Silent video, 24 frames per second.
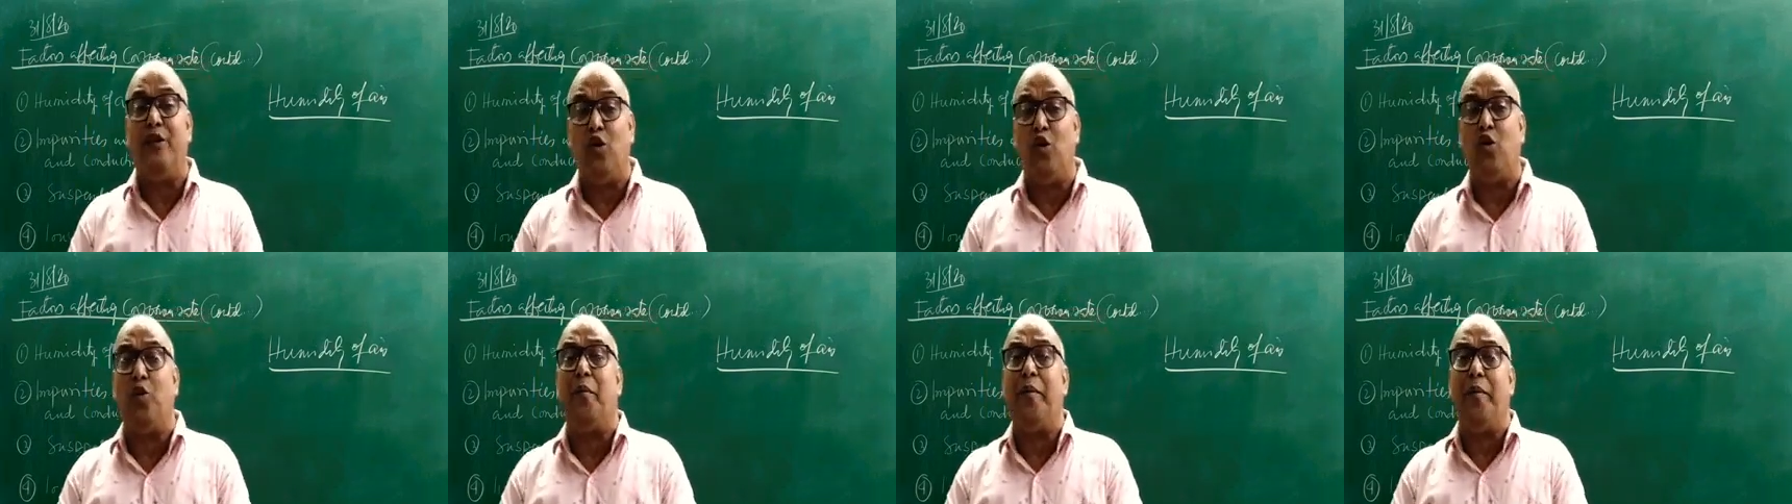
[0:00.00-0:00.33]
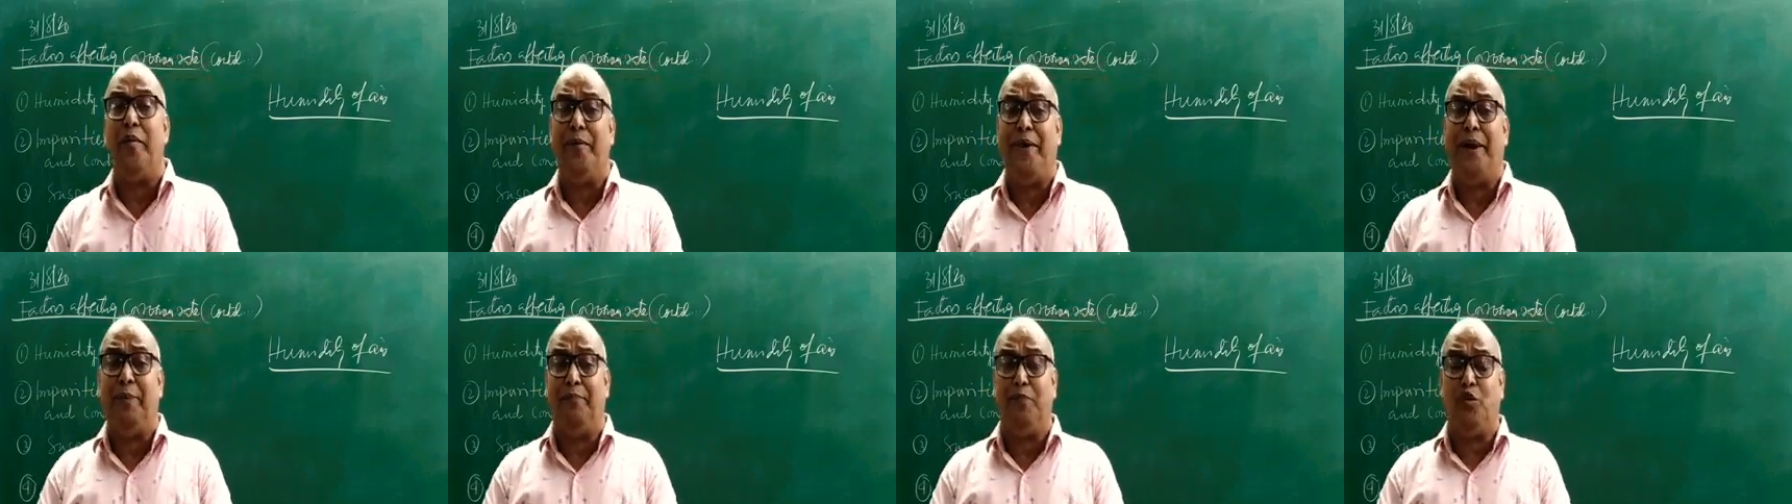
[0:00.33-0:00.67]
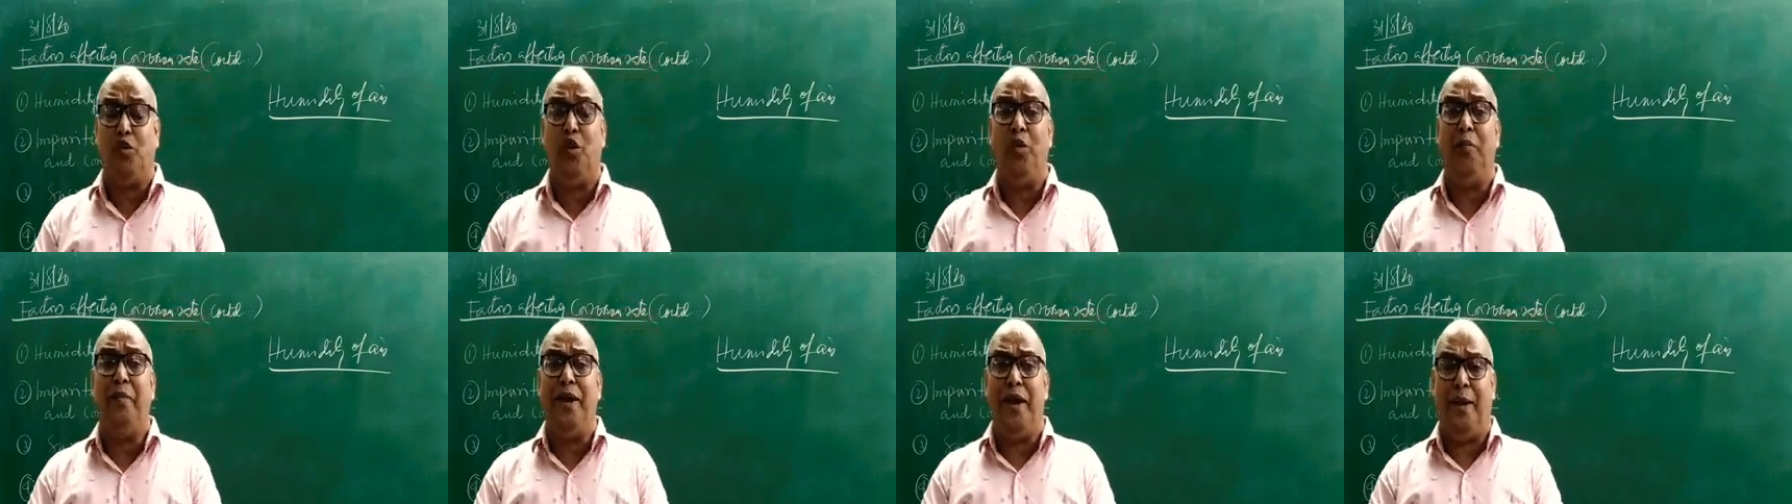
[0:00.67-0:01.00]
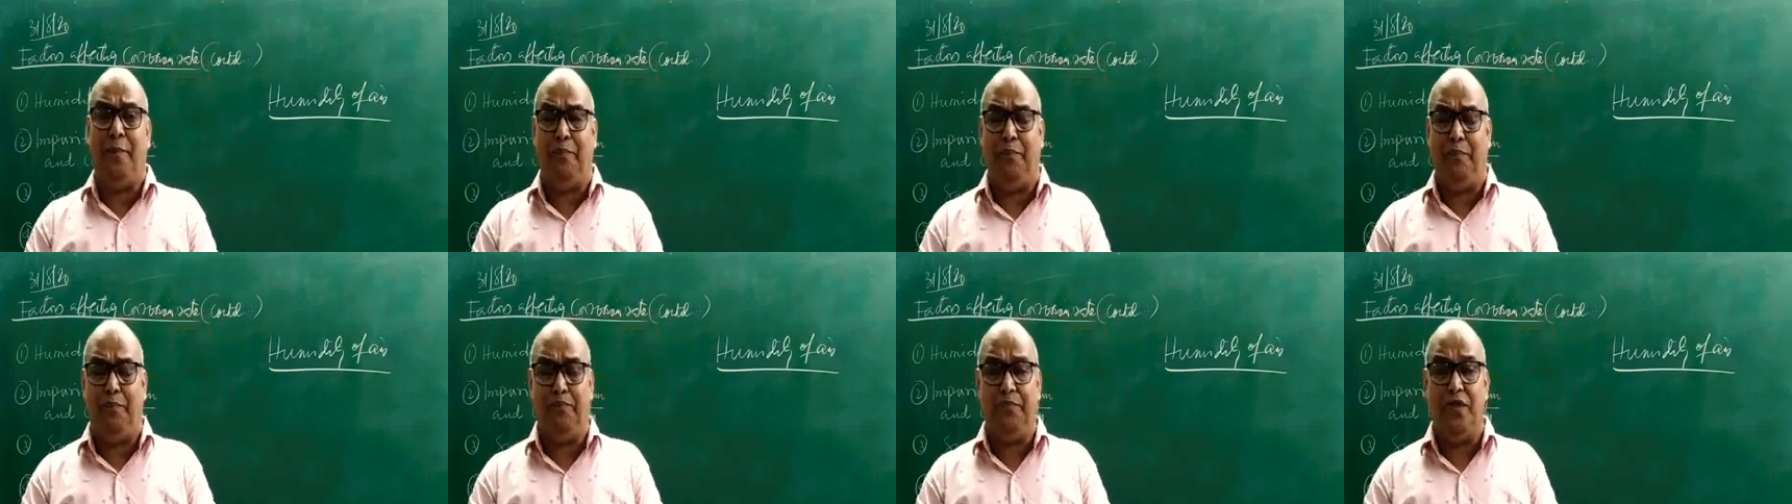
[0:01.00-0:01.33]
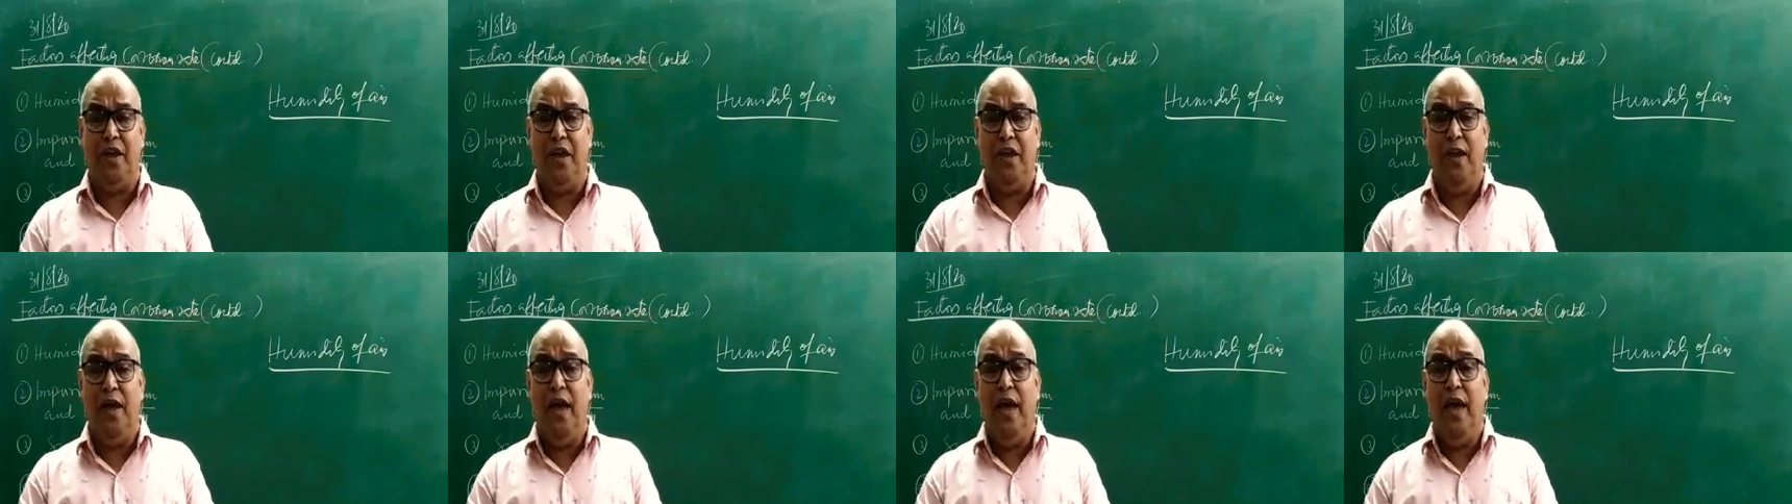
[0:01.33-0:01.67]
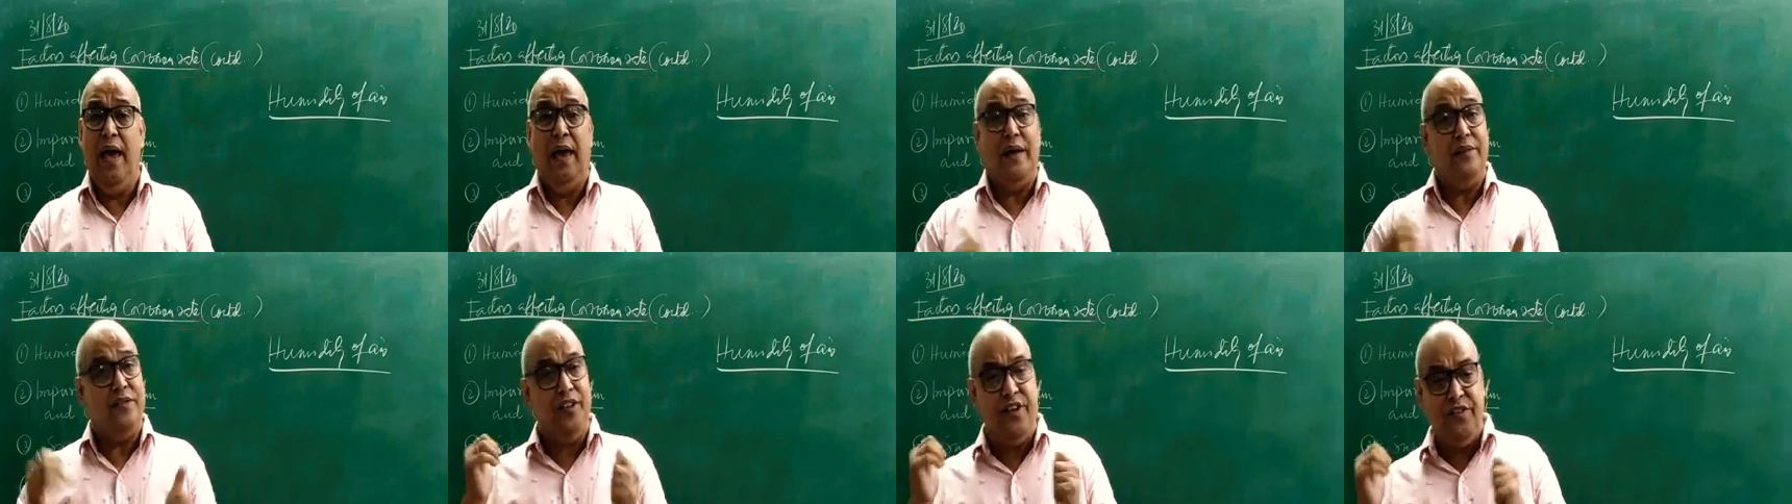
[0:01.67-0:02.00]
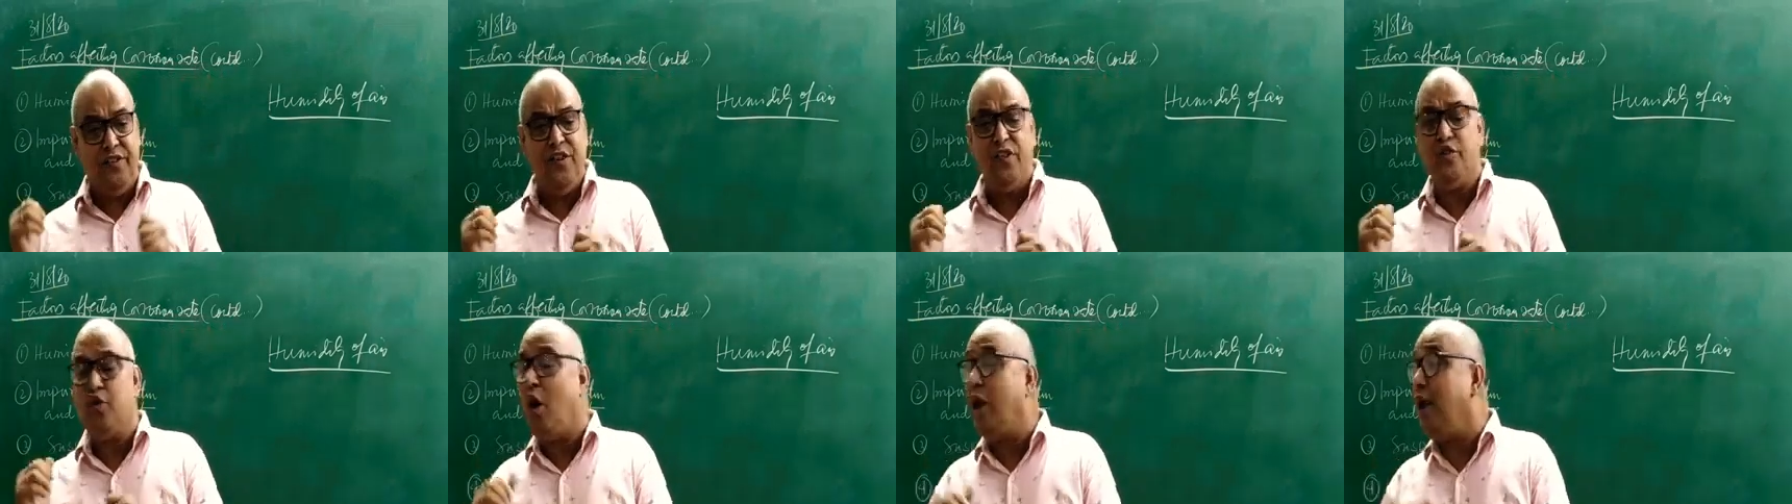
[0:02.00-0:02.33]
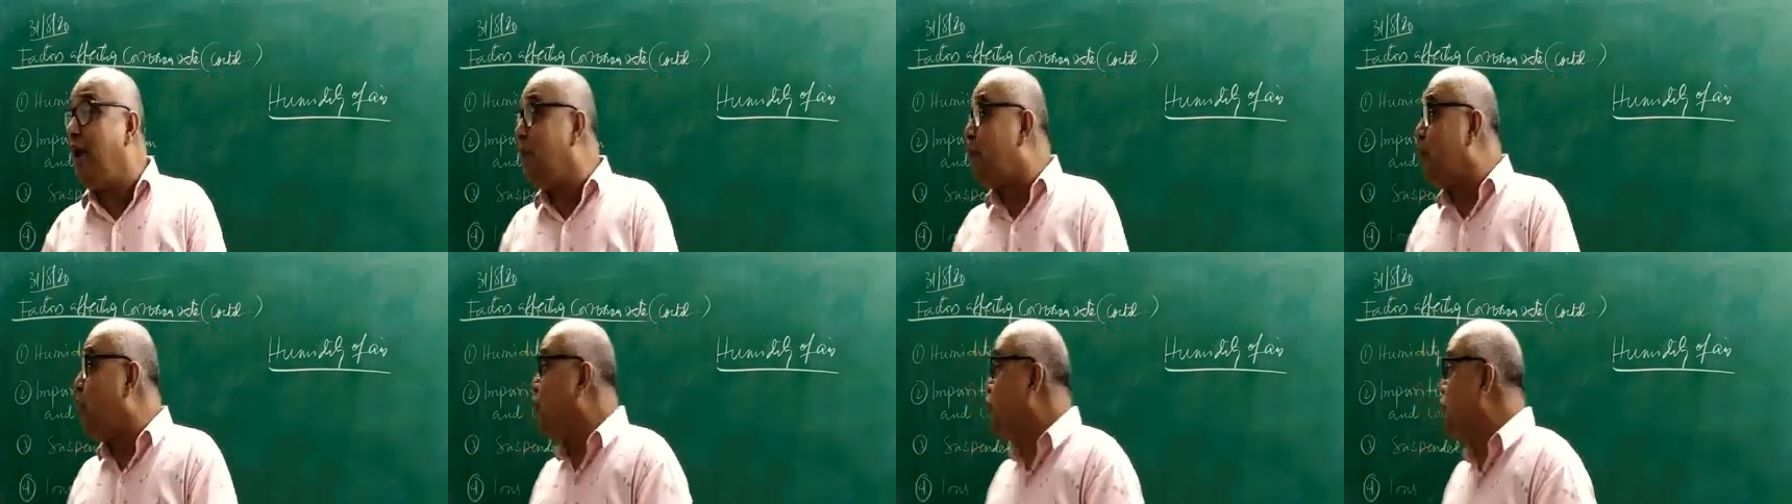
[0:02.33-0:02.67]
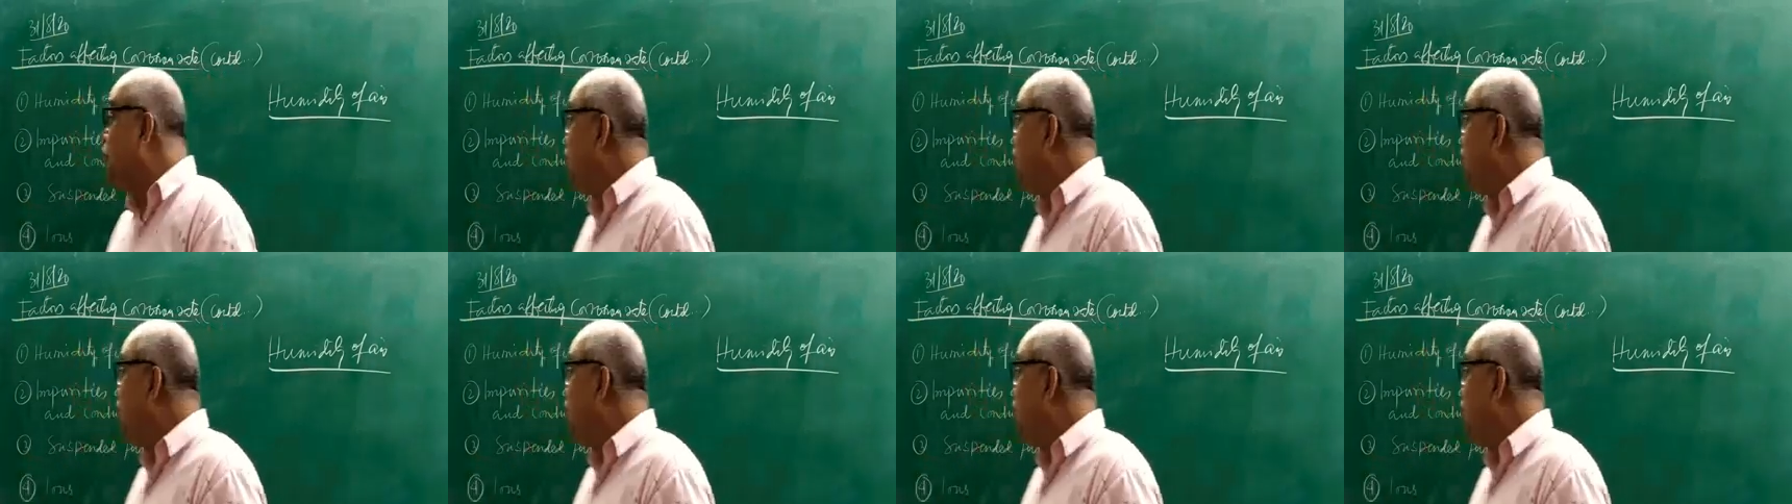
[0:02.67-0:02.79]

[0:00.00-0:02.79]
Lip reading: chromium. This is all about